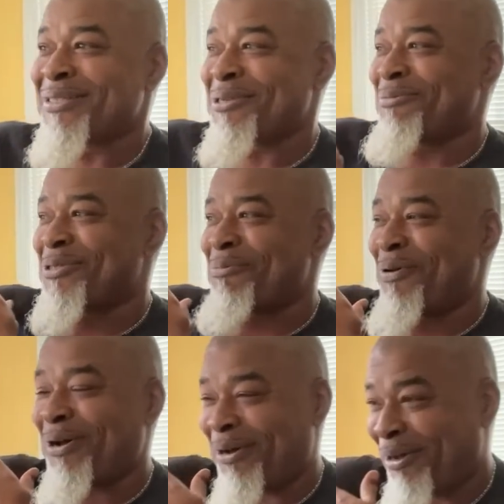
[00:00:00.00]
some some
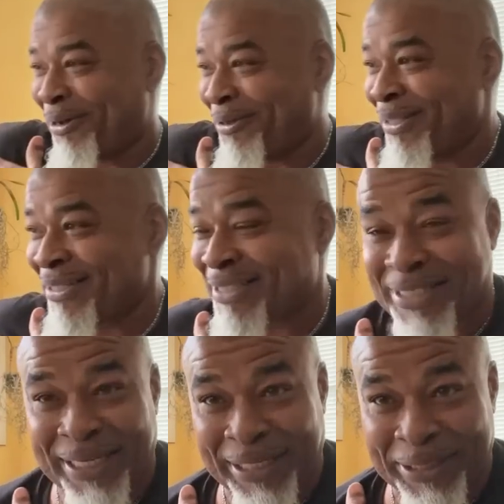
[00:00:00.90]
uh, uh,
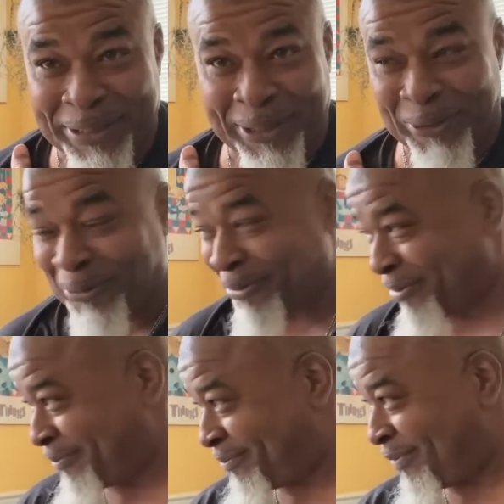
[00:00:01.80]
skillet
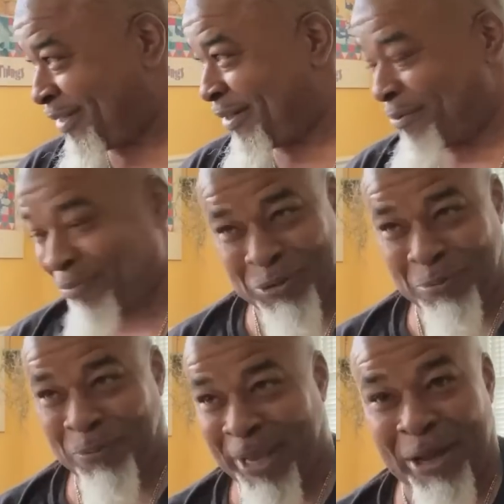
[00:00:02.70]
dinners,
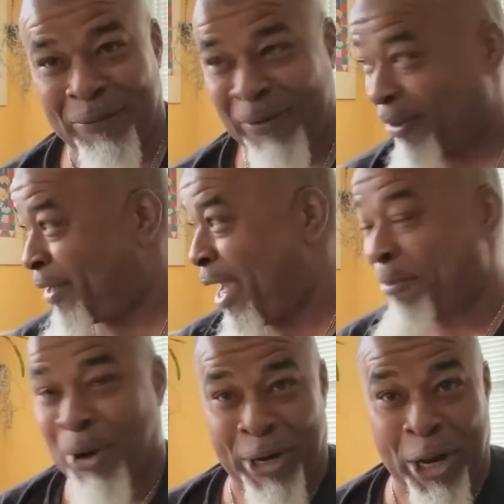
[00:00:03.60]
some uh,
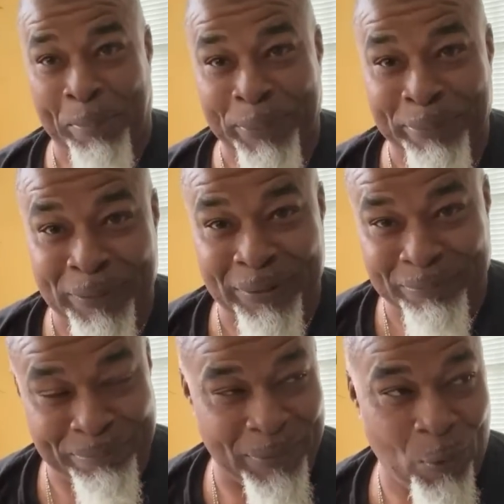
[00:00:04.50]
hamburger helper
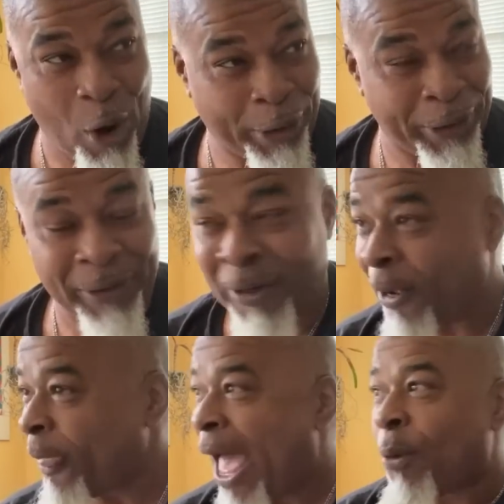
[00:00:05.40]
water.
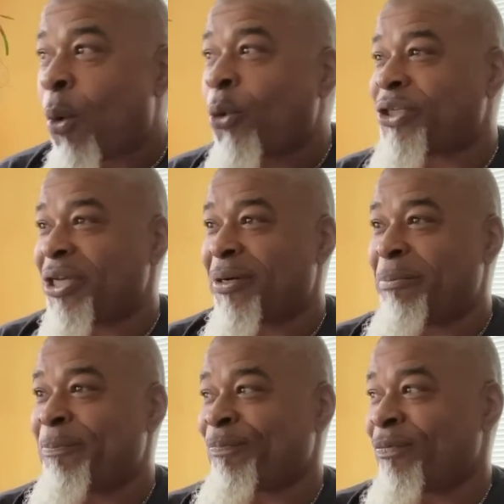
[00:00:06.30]
I don't want
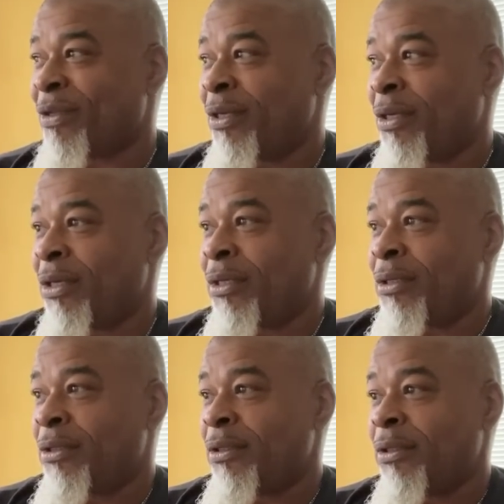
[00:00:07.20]
them
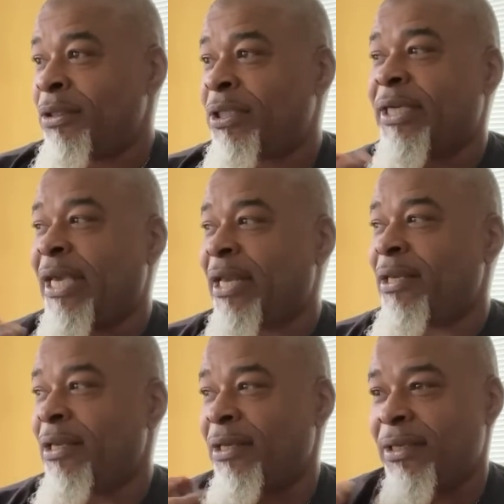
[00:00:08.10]
to get